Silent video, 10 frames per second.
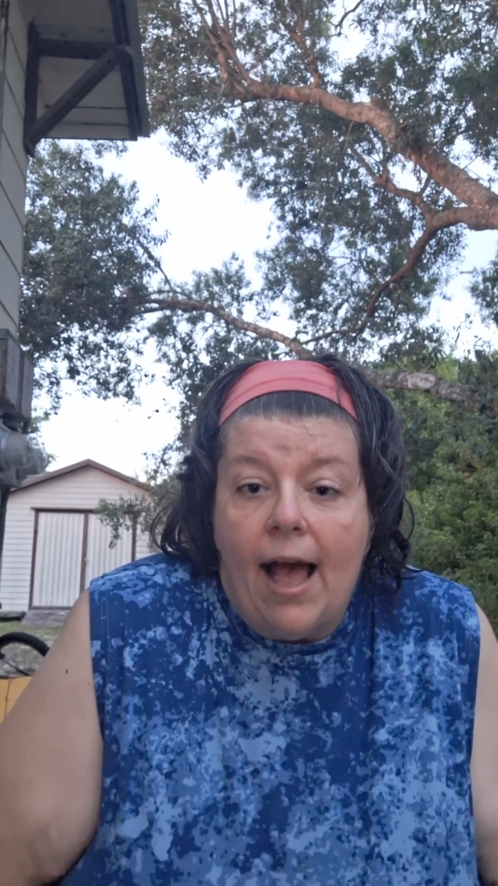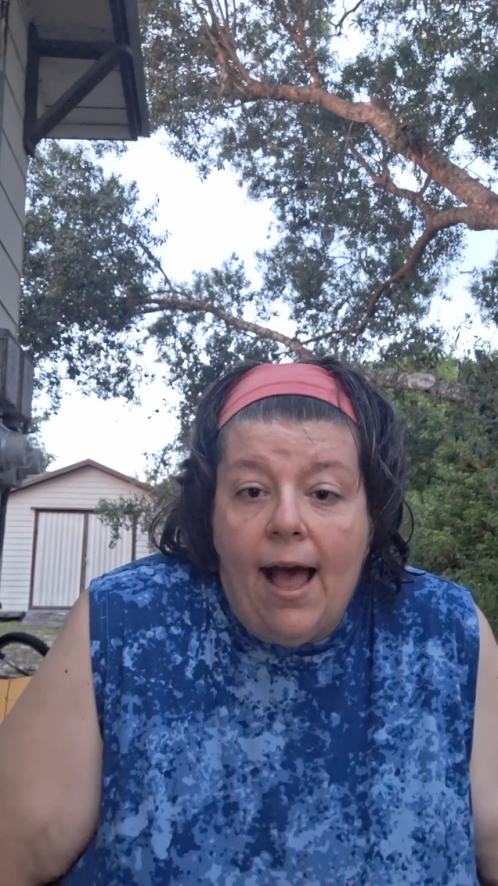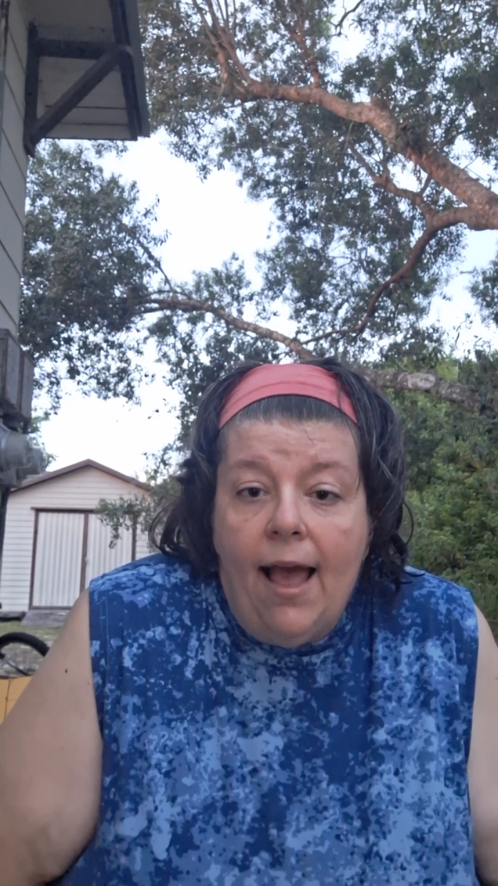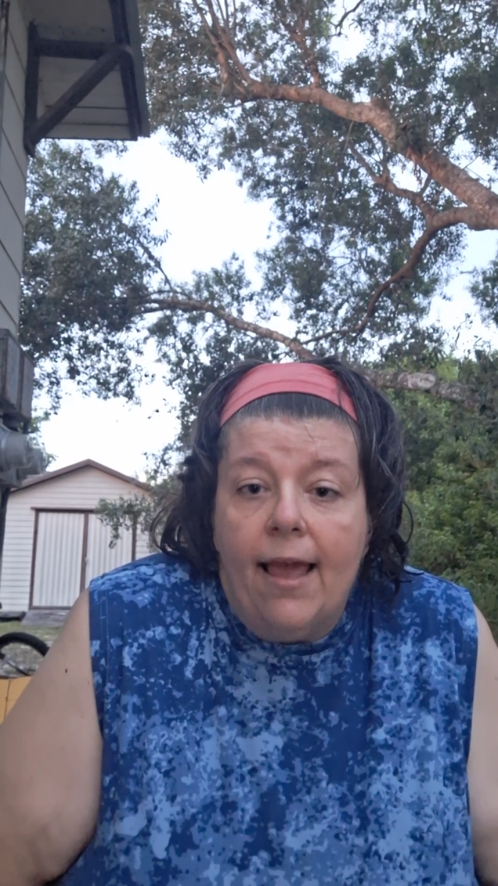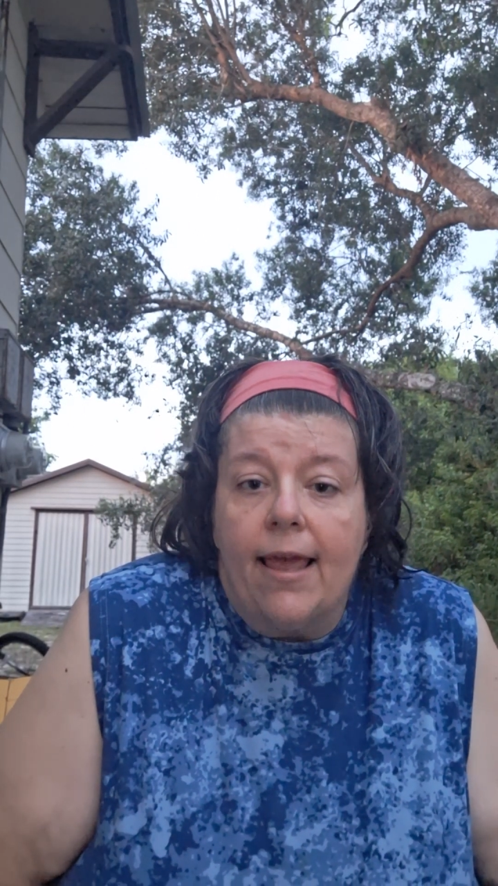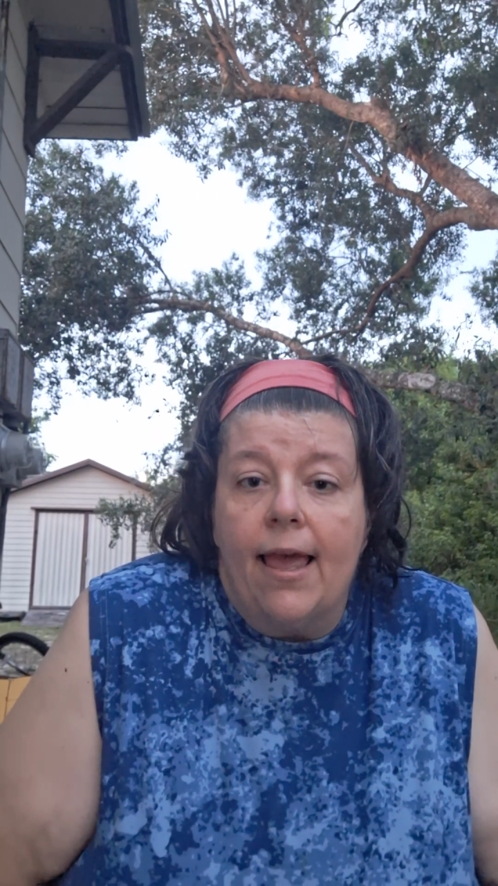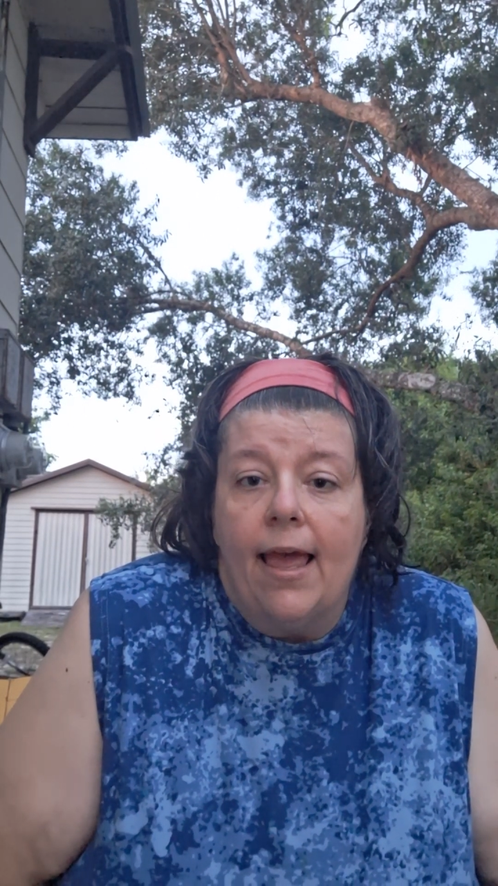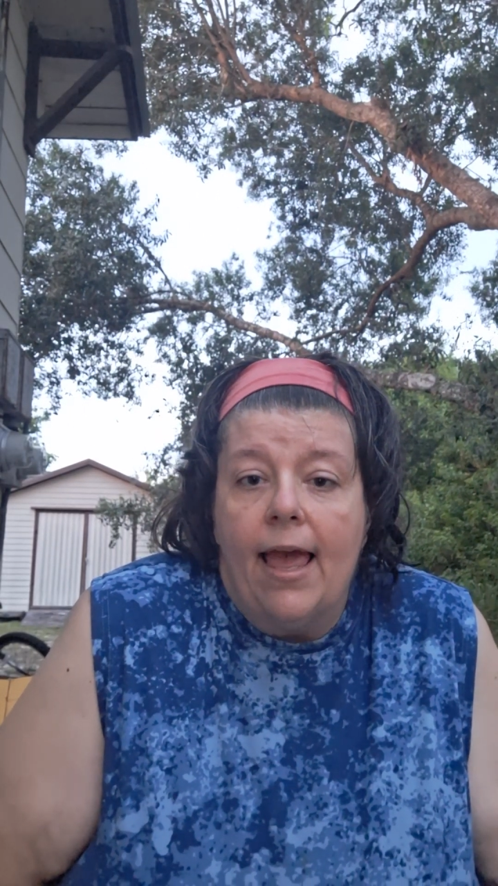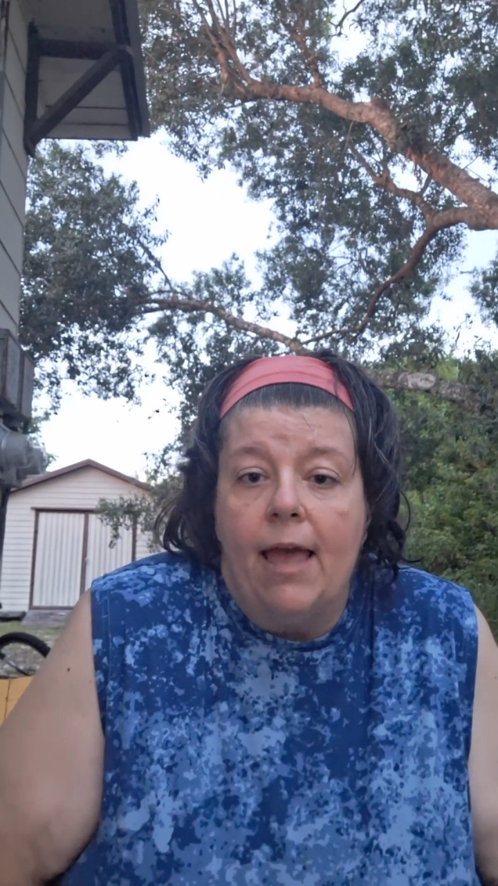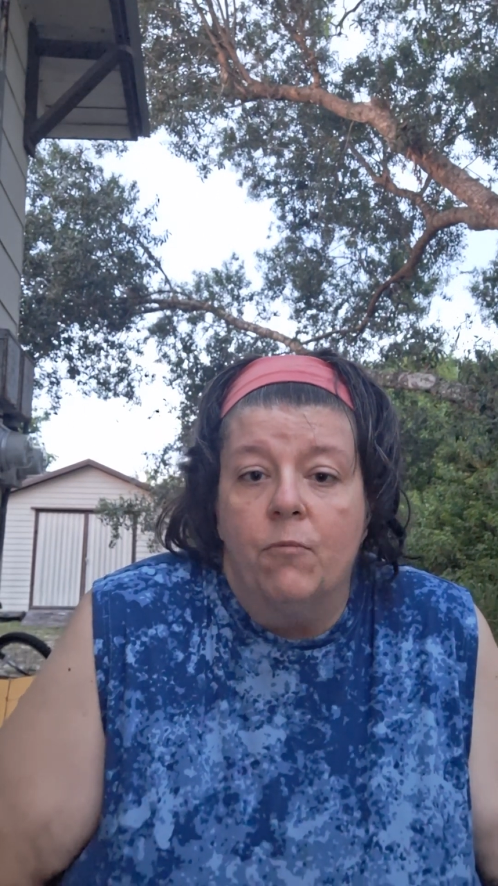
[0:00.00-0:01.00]
I
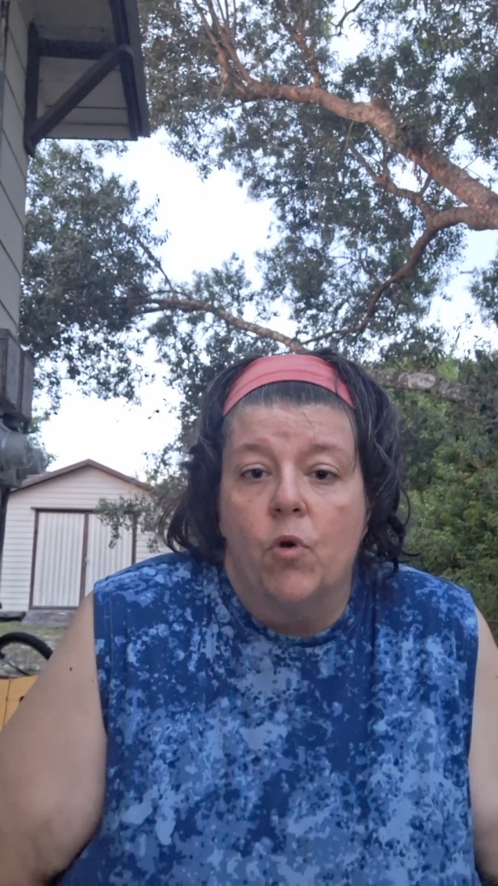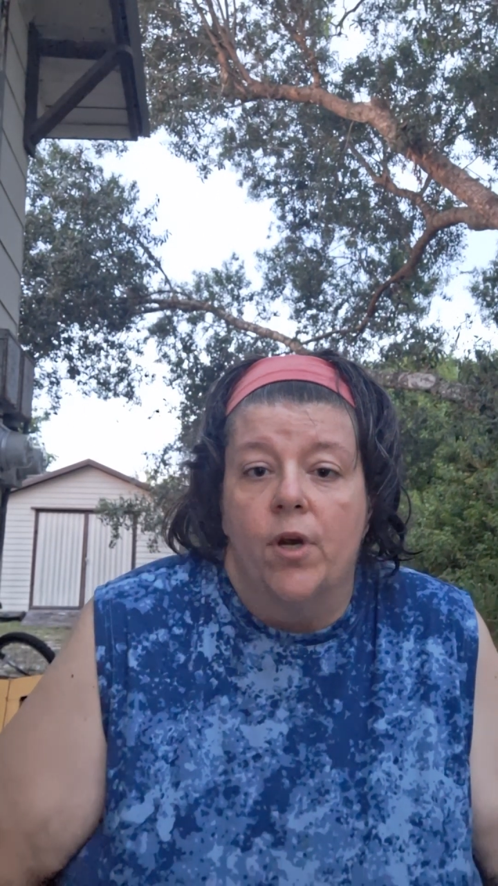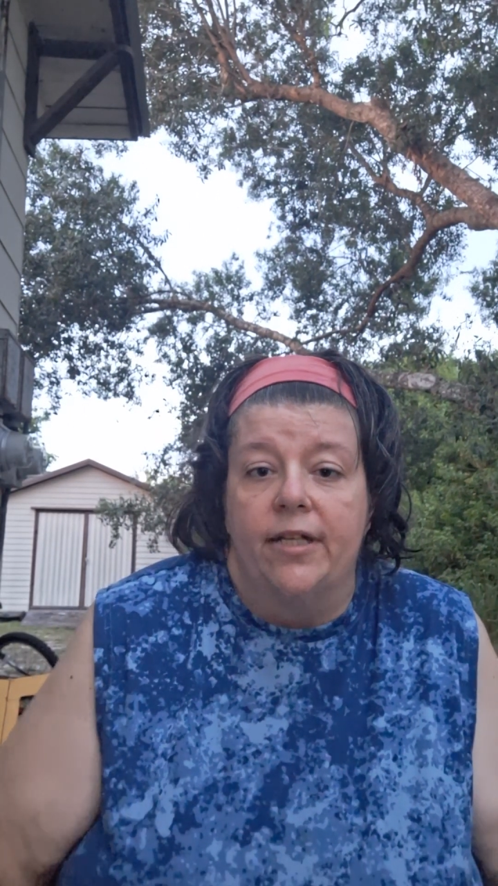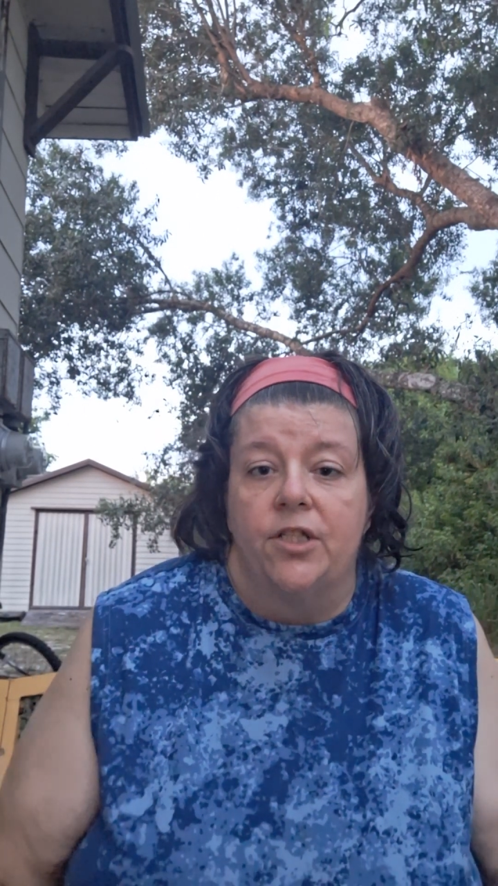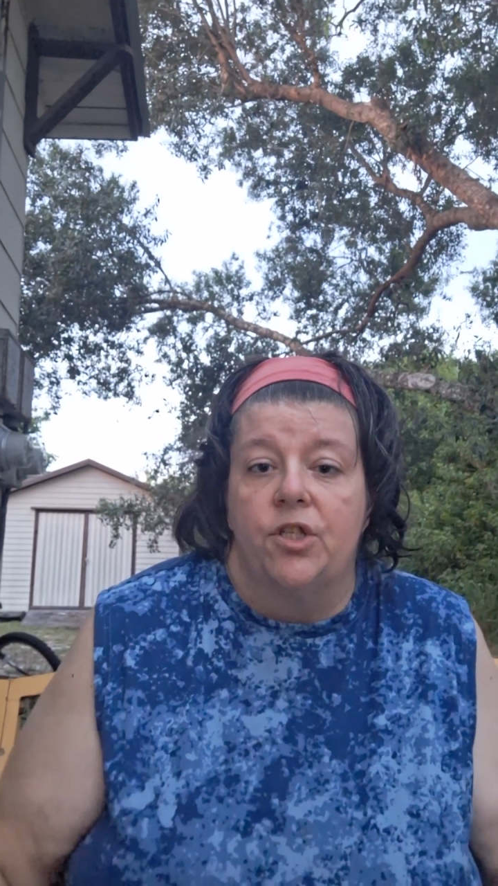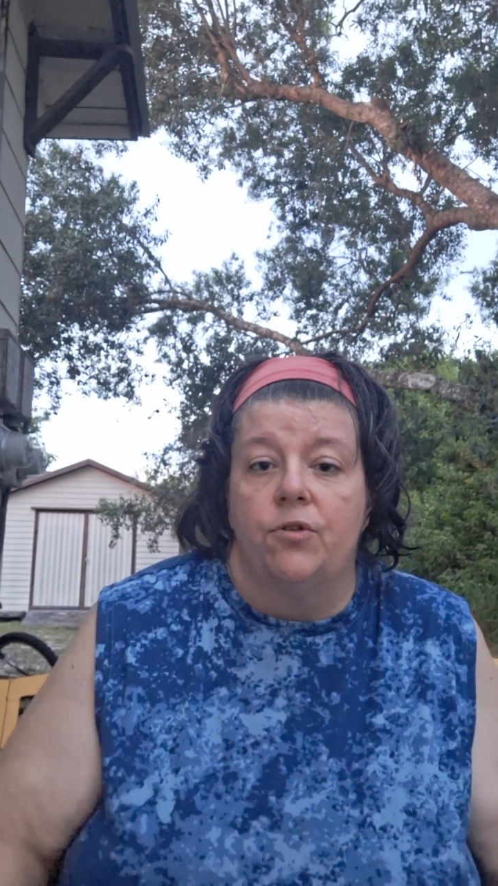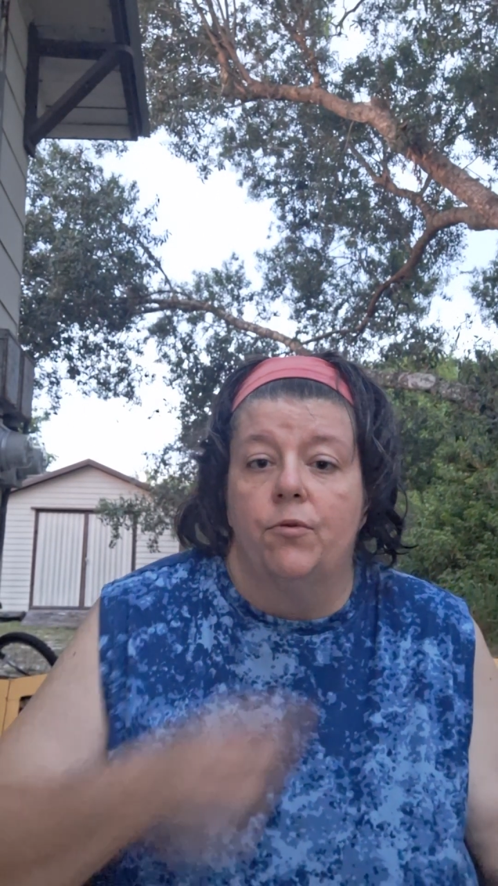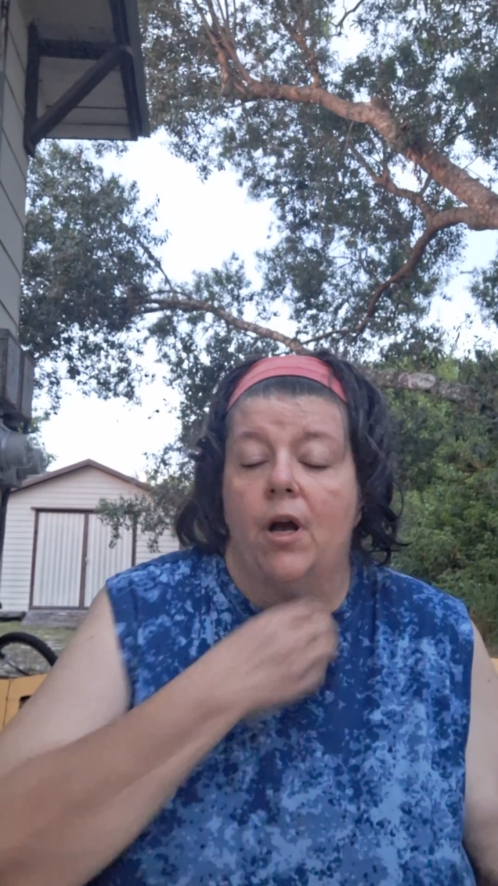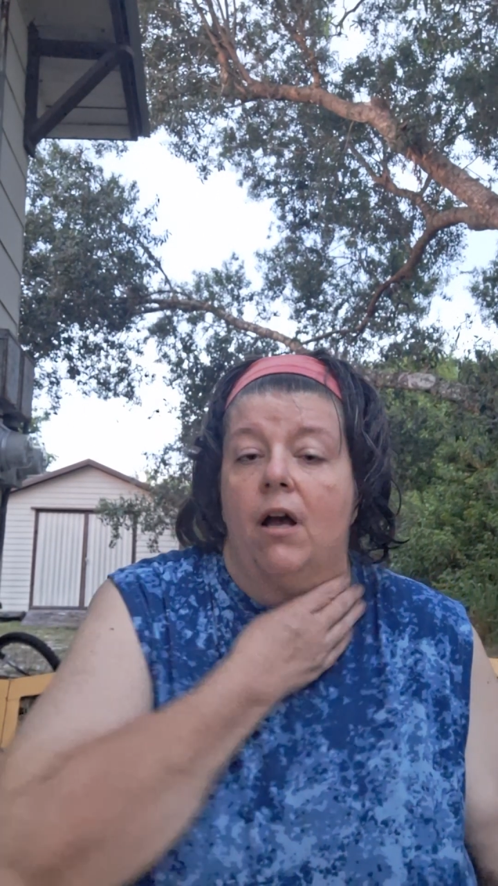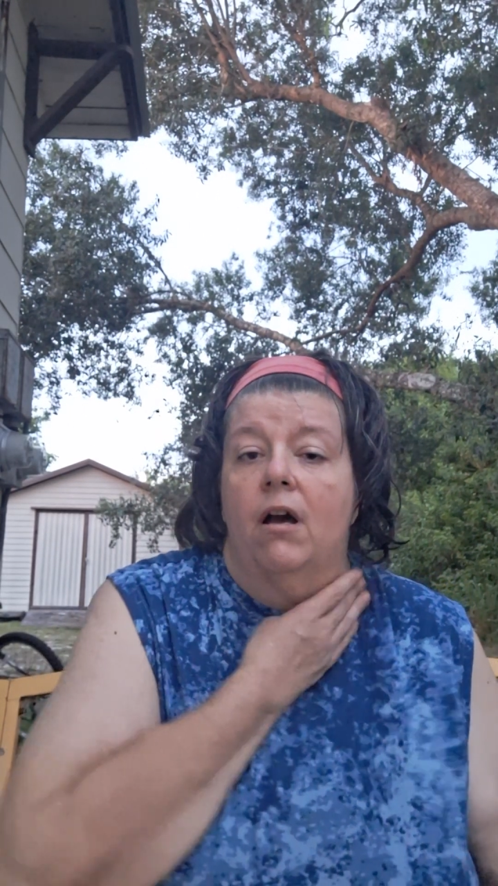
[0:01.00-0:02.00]
am going to,